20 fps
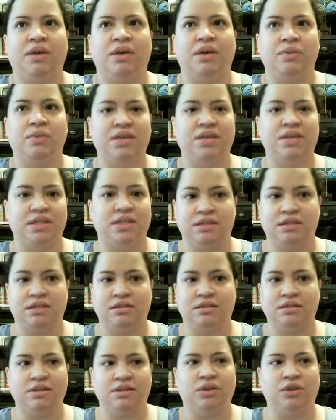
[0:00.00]
It
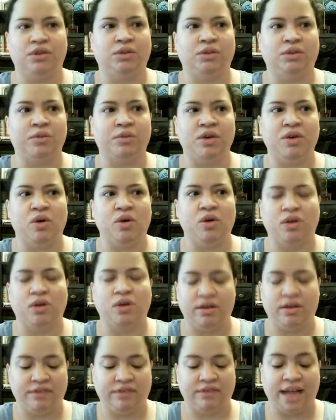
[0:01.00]
was, you know, the
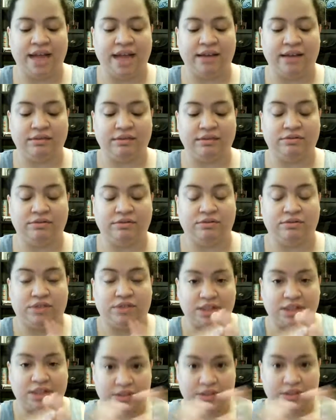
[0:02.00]
be-all of that
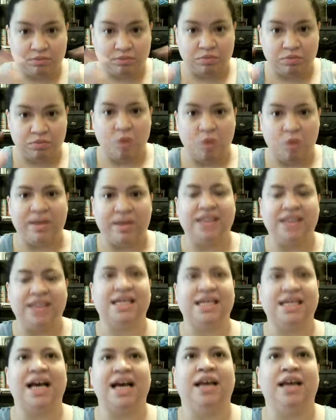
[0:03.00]
moment
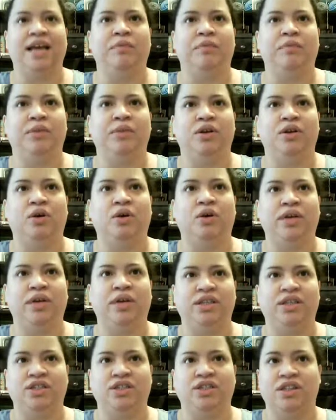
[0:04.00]
in time, you know,
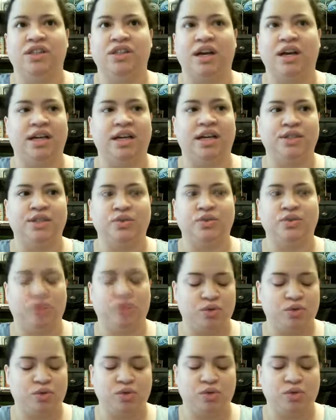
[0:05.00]
and she's gone on
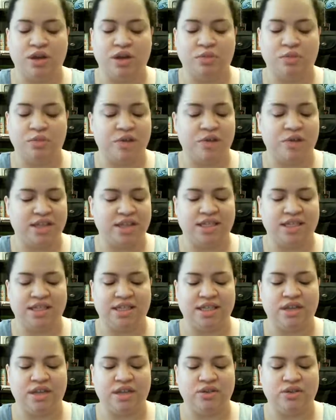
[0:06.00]
to other
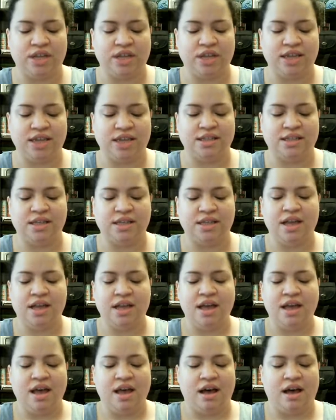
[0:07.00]
projects and other things.
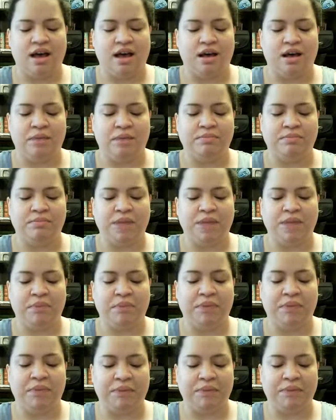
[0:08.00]

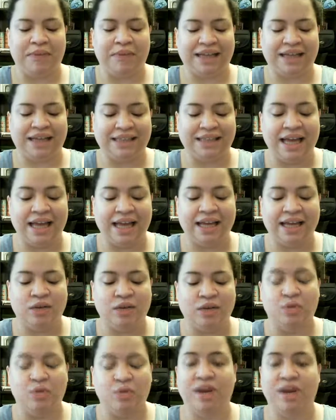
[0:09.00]
But back
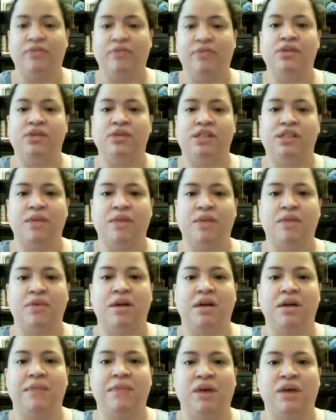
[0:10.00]
then, whenever they
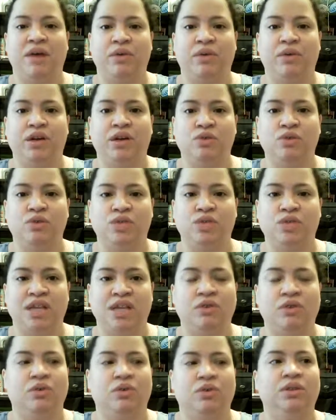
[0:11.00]
would come out with a new
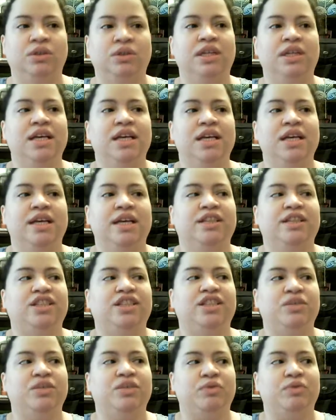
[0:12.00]
single,
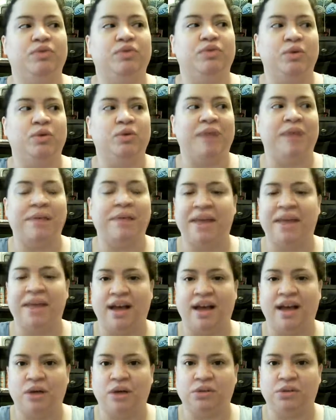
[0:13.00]
she would roll by
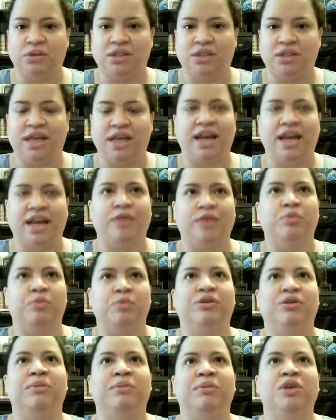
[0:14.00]
my house and either
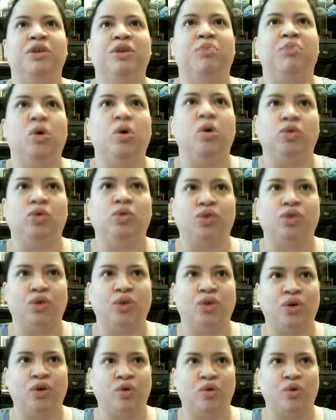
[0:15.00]
bring me a
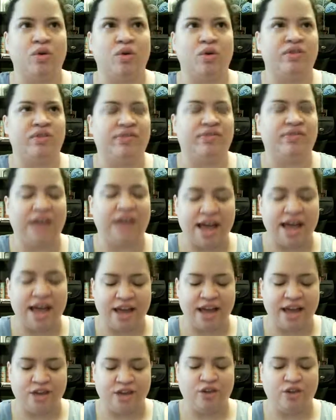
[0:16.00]
poster or a
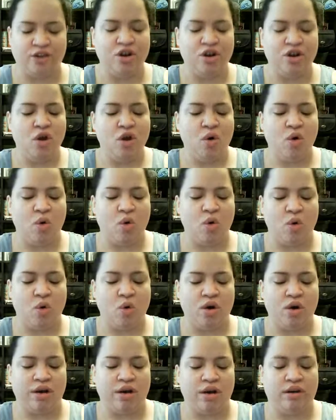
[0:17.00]
flyer
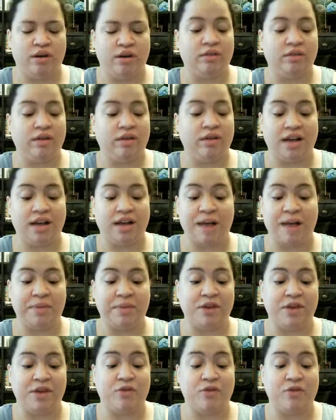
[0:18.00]
or a
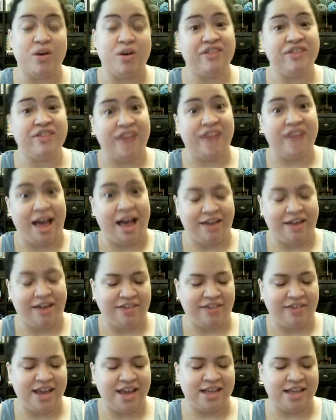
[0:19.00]
copy of
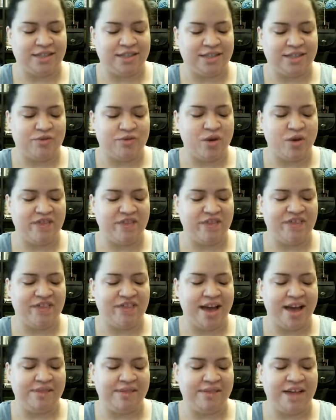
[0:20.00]
45. Yes,
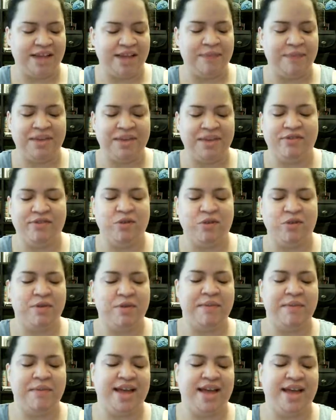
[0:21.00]
45s. I'm giving
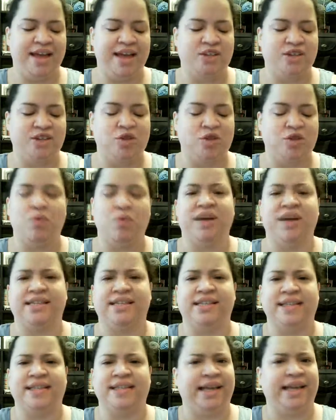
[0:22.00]
away my age. So what?
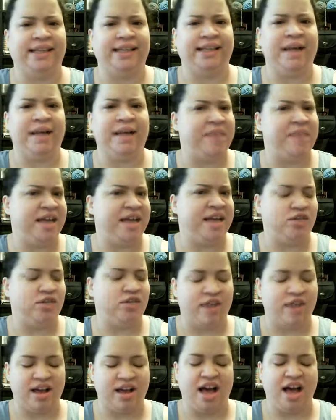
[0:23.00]
It's not a damn
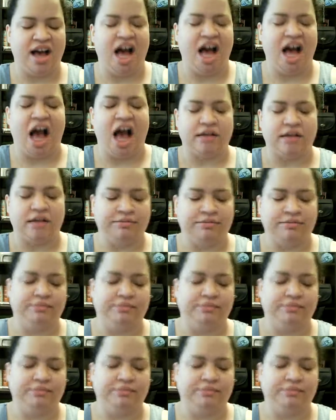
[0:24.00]
8-track. Haha.